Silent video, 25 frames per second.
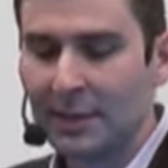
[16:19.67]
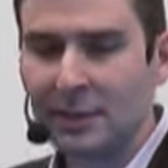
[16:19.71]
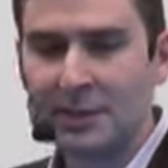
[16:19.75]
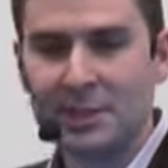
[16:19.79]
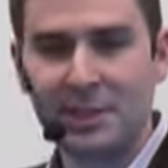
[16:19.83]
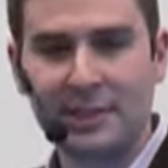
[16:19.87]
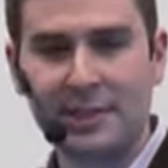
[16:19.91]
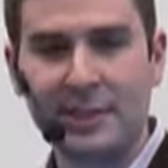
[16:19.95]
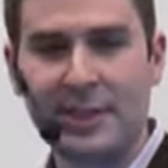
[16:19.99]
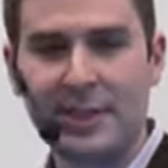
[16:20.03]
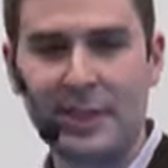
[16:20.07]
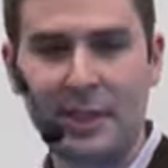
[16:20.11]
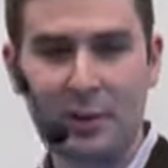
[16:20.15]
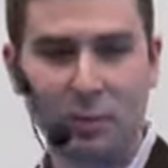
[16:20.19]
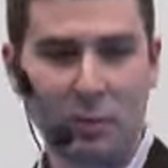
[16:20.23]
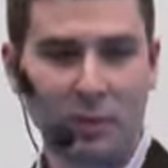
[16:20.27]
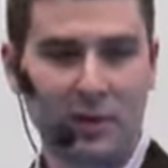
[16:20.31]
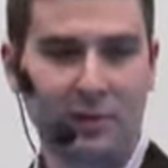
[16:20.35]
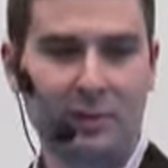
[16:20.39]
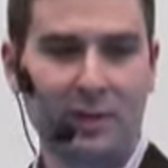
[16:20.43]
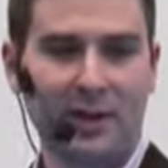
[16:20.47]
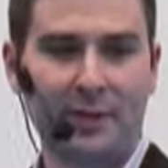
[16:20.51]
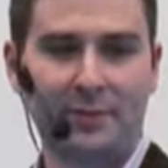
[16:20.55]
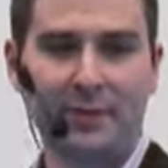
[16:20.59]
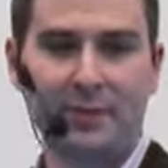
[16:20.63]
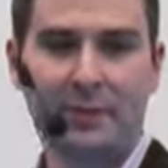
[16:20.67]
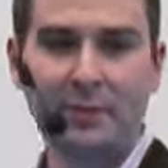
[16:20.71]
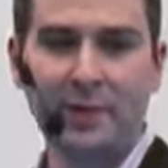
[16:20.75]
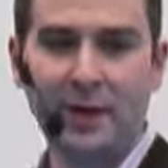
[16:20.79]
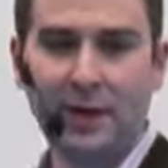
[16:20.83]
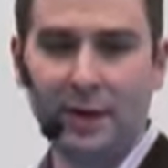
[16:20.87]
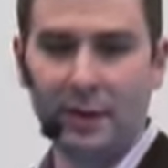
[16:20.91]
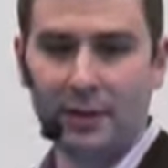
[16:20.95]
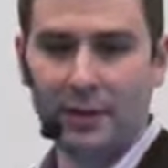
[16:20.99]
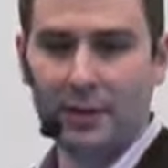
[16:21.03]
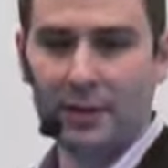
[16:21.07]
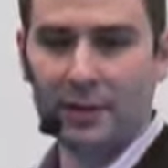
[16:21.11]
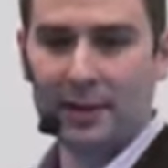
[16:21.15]
Just like you wouldn't want to
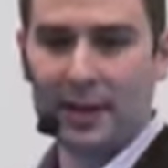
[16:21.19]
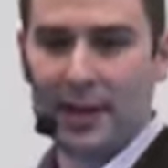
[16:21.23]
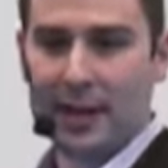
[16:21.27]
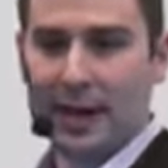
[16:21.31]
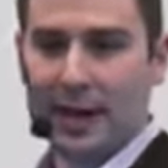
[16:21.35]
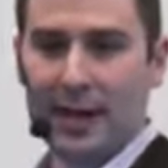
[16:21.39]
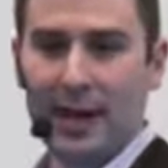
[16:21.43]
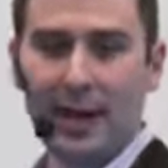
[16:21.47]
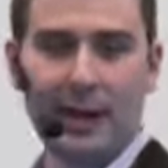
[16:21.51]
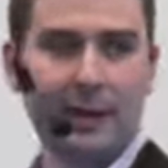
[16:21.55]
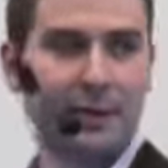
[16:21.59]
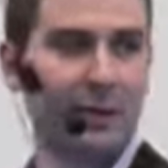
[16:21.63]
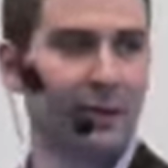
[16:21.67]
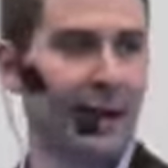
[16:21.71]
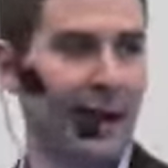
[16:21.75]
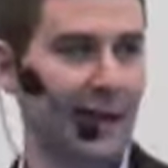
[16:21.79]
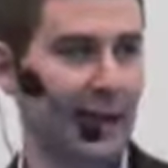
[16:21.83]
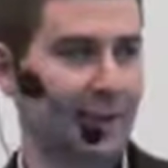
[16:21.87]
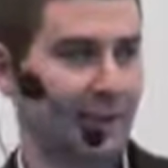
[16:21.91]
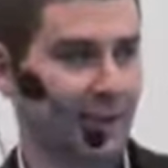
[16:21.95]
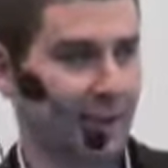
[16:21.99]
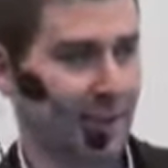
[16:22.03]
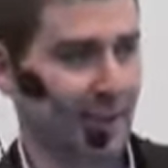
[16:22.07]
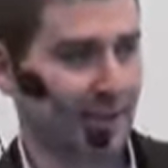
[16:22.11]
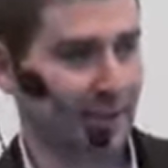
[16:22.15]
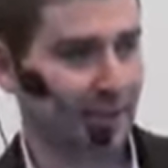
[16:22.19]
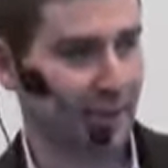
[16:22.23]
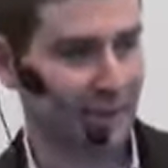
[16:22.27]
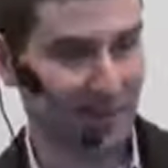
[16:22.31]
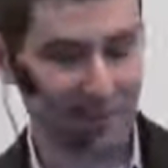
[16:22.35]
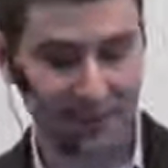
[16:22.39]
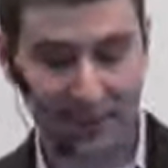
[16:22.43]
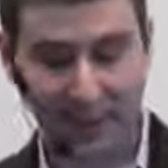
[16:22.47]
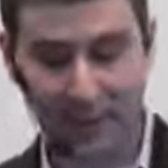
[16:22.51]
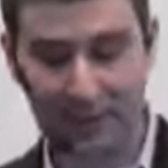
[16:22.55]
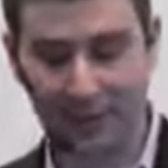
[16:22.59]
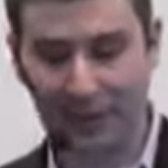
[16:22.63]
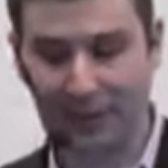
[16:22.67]
promote anything that's really
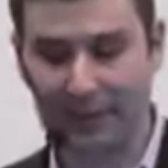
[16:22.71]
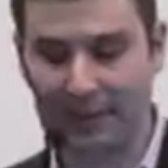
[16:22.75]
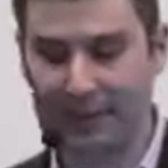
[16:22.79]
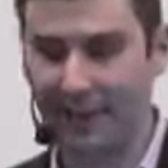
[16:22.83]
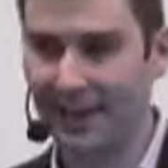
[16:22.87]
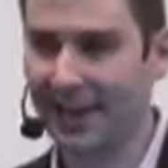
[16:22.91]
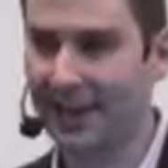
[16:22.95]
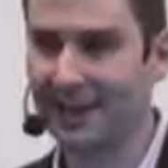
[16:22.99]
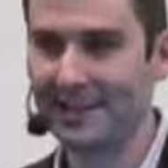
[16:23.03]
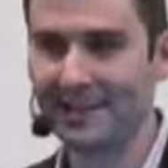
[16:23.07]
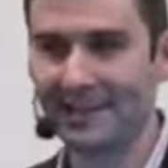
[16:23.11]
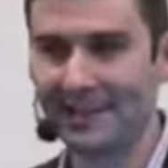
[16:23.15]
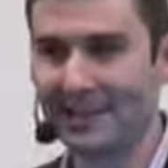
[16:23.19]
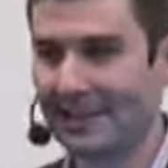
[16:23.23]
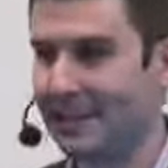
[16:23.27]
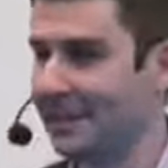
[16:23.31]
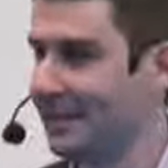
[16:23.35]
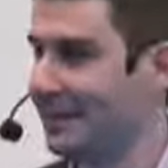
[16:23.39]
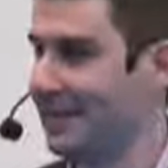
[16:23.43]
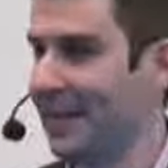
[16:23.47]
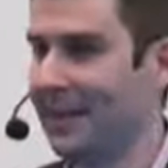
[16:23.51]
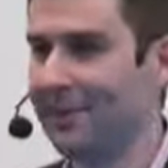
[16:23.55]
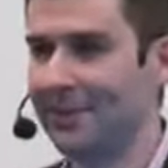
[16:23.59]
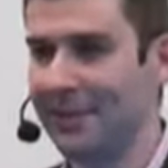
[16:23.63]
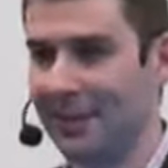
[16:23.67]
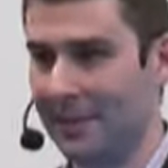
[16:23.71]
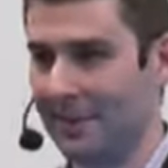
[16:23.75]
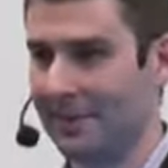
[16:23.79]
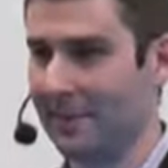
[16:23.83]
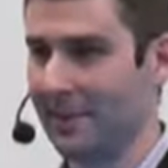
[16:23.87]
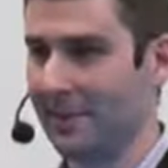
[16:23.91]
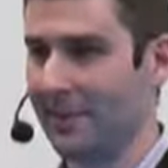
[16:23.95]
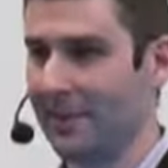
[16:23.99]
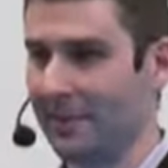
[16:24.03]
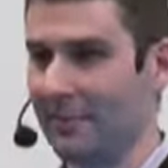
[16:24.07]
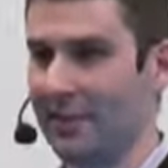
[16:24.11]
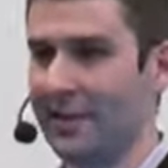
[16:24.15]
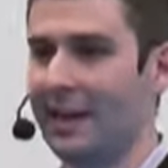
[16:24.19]
dull and unengaging, same thing
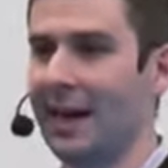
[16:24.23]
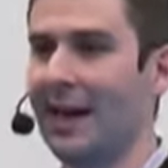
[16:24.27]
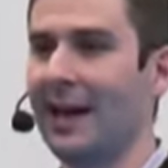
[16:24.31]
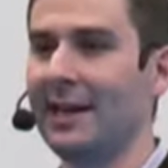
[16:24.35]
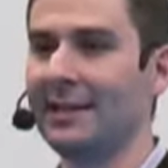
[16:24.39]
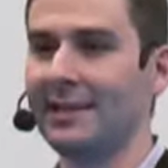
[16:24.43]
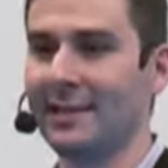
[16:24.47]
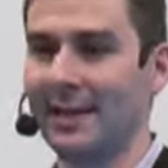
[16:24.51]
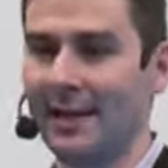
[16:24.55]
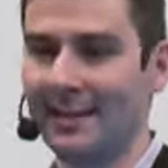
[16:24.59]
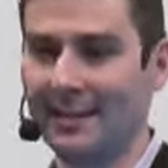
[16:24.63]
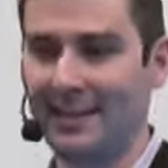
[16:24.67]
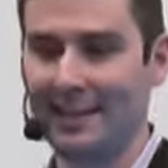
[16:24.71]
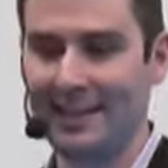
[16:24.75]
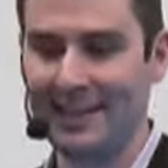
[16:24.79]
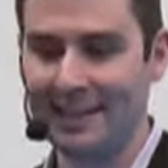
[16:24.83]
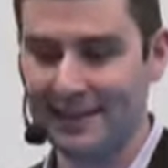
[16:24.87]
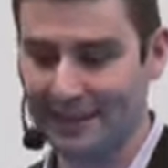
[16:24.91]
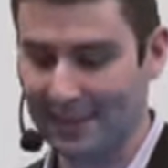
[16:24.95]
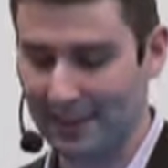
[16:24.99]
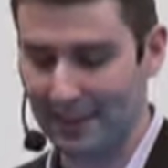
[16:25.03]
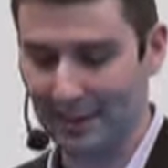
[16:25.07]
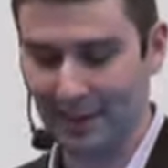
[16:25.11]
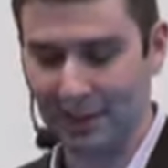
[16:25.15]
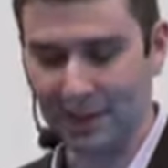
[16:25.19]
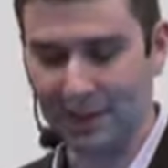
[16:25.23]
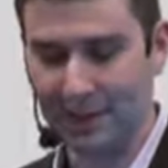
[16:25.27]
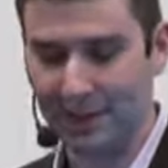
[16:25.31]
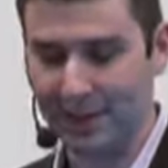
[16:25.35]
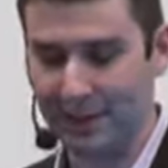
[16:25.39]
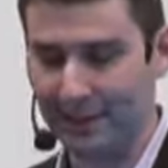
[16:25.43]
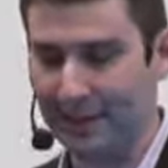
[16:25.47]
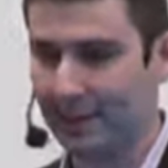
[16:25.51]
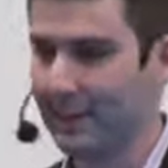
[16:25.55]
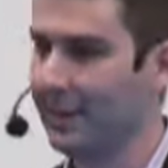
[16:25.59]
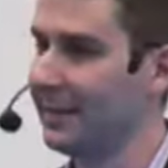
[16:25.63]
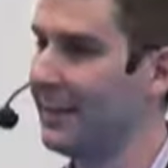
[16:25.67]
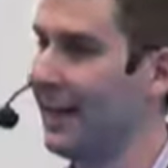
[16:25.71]
with content. It needs to look
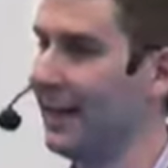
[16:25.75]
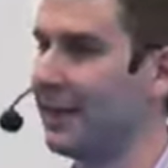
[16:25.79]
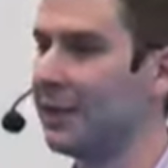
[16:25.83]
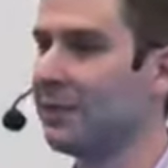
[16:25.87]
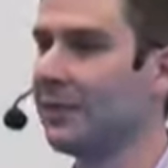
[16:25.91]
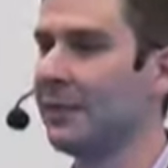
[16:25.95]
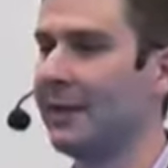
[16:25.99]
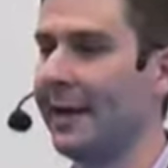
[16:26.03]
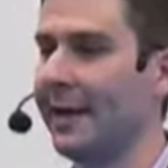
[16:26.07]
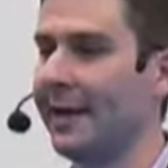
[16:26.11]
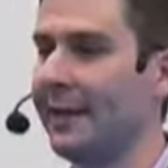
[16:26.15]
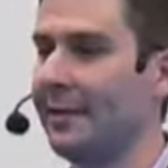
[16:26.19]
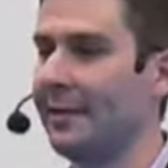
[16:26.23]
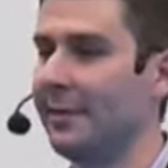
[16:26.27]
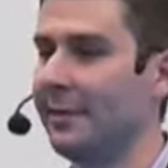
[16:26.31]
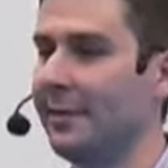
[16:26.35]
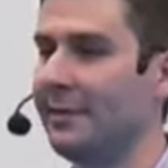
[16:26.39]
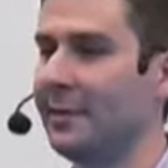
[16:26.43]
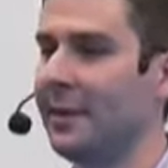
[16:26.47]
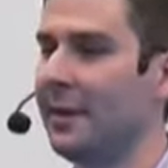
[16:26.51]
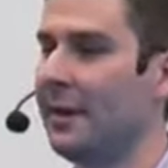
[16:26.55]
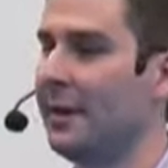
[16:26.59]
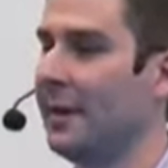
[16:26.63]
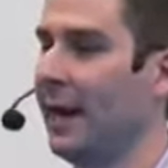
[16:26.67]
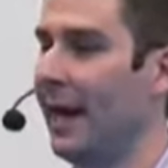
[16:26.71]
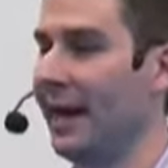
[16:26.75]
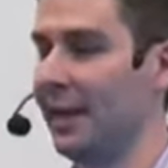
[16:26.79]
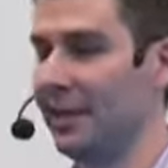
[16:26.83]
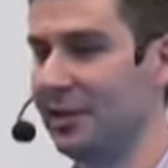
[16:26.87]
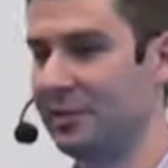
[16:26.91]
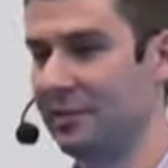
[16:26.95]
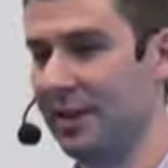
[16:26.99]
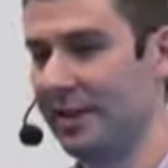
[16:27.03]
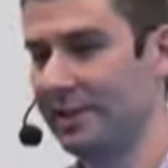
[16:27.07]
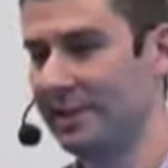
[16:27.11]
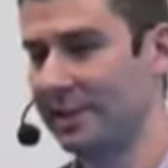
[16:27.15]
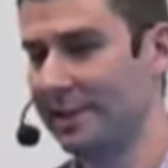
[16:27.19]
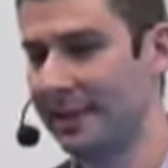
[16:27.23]
good. Get creative. Hey, you
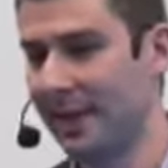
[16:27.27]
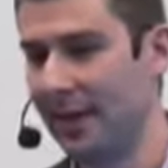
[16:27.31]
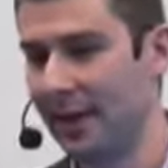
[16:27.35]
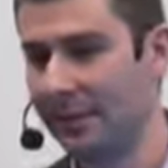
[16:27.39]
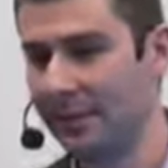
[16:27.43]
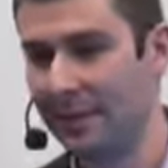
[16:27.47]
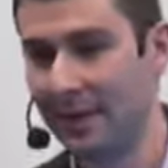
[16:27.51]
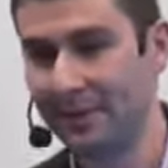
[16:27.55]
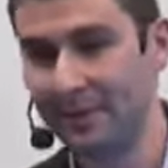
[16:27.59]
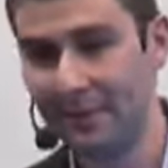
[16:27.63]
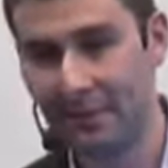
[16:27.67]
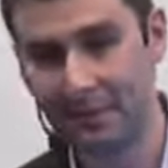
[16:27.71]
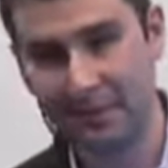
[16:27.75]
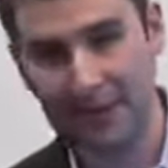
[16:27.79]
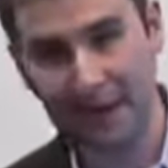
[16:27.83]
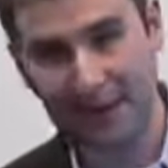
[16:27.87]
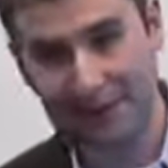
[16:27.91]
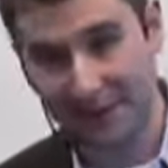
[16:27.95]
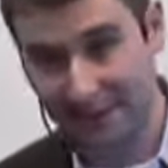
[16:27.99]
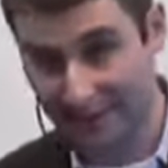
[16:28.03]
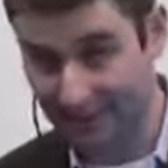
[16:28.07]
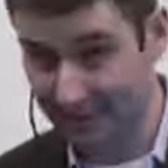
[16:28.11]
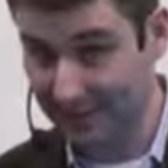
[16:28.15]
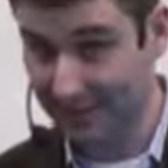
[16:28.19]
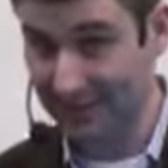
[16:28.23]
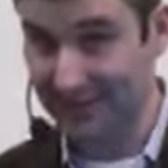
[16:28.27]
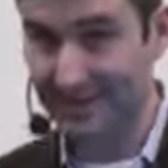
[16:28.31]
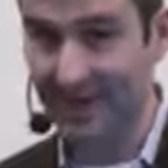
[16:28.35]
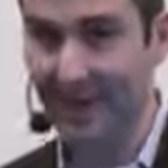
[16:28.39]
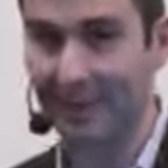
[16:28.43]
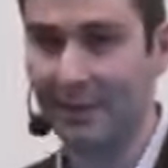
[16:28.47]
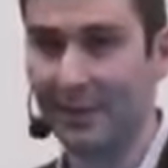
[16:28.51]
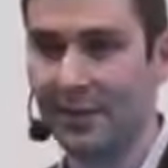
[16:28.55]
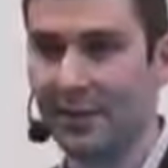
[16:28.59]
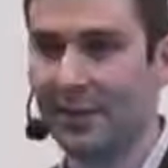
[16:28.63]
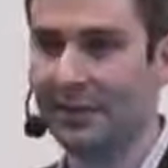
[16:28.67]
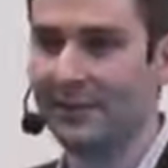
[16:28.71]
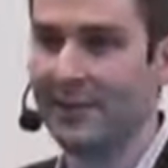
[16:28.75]
dress it up. Infographics is an
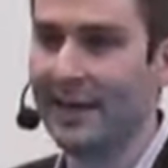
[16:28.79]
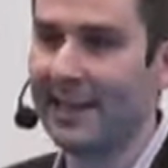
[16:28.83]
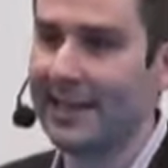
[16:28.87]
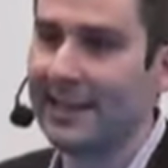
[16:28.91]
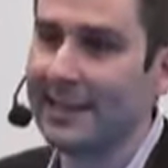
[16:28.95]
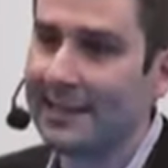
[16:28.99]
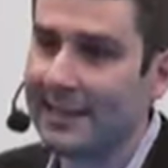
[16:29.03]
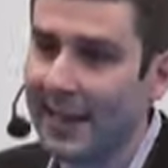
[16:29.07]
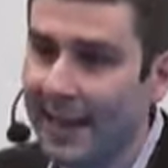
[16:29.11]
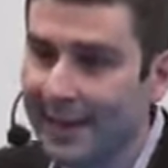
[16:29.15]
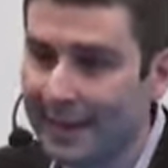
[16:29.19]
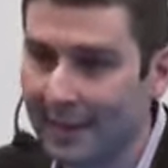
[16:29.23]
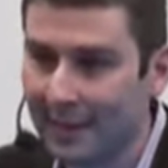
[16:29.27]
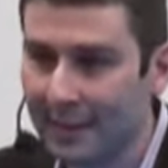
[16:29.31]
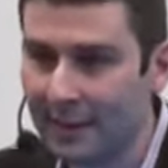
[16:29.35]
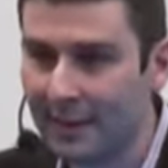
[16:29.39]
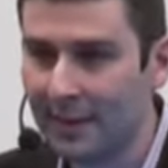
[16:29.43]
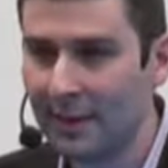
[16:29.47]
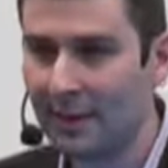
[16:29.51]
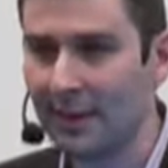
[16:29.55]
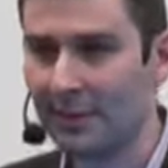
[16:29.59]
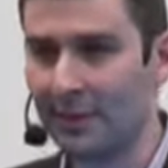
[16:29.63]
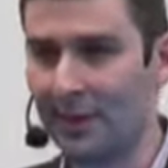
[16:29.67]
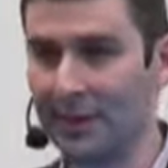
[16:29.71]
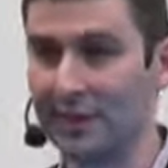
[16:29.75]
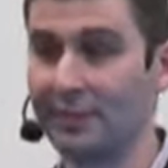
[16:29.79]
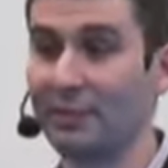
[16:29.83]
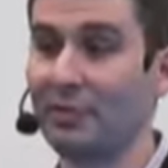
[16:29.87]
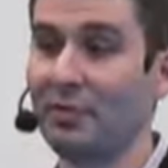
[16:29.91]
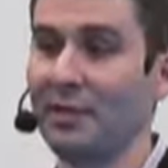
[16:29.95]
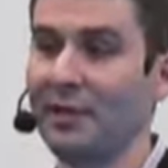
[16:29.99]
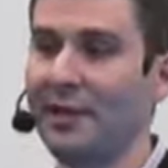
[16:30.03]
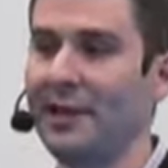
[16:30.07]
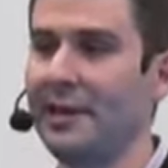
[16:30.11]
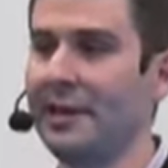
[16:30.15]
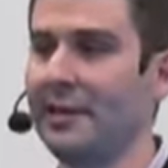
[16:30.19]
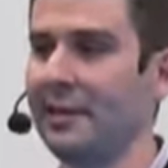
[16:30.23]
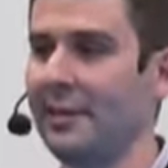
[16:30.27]
example of making data much
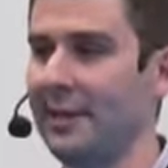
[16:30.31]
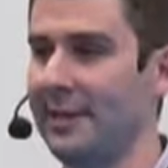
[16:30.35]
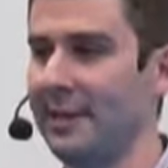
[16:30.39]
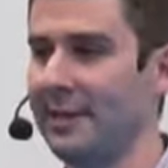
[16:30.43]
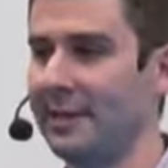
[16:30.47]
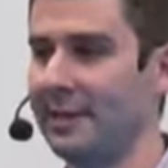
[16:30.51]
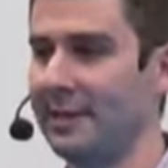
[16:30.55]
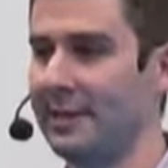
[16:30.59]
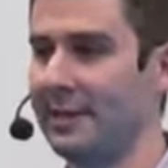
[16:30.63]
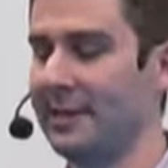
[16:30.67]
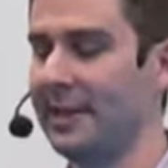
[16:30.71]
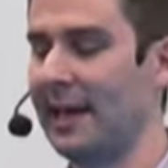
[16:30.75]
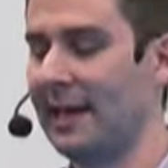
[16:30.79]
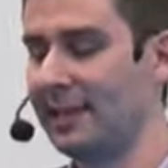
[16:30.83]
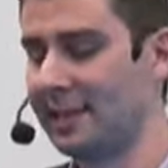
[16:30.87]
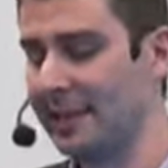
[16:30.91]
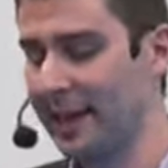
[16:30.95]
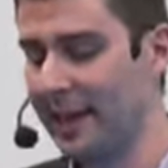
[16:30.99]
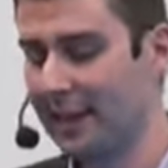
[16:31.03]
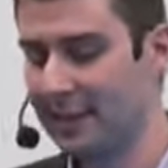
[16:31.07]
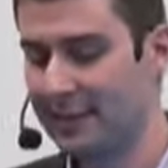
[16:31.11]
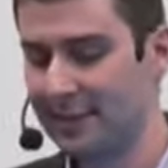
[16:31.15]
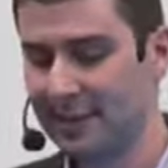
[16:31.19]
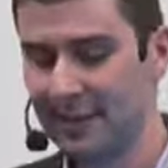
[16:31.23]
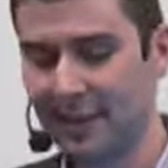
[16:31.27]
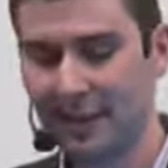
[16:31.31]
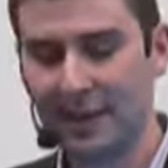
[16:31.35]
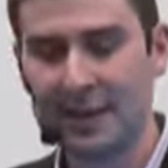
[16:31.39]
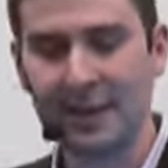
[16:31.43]
prettier and easy to digest.